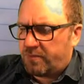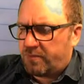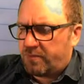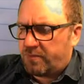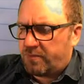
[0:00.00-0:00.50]

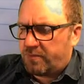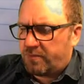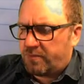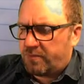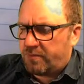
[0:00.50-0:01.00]
we dealt
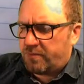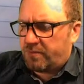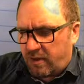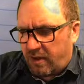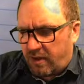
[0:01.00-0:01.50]
with
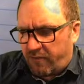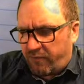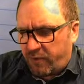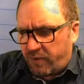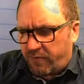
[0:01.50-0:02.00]

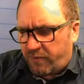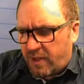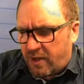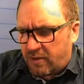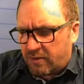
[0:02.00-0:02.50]
fluid
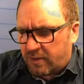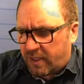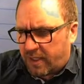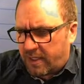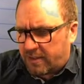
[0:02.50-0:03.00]
flow.
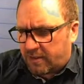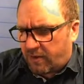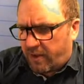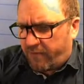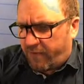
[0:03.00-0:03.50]
Okay,
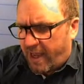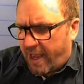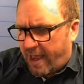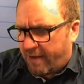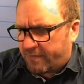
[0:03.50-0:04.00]
so if I
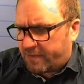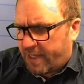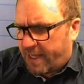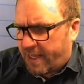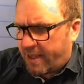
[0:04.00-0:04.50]
have,
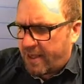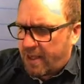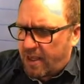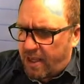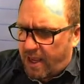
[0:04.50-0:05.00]
say,
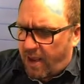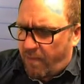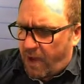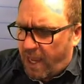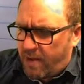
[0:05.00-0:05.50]
a
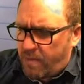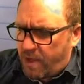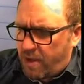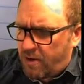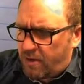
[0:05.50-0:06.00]
pipe
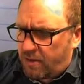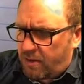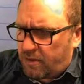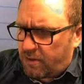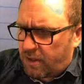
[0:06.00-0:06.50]

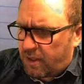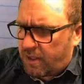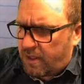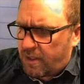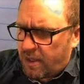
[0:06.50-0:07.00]
here,
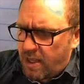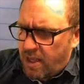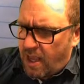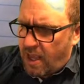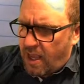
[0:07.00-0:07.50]
okay,
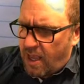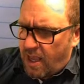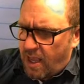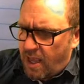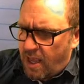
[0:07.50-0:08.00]

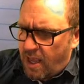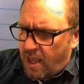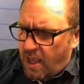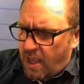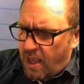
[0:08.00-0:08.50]
and
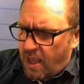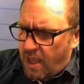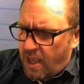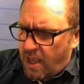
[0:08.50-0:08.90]
my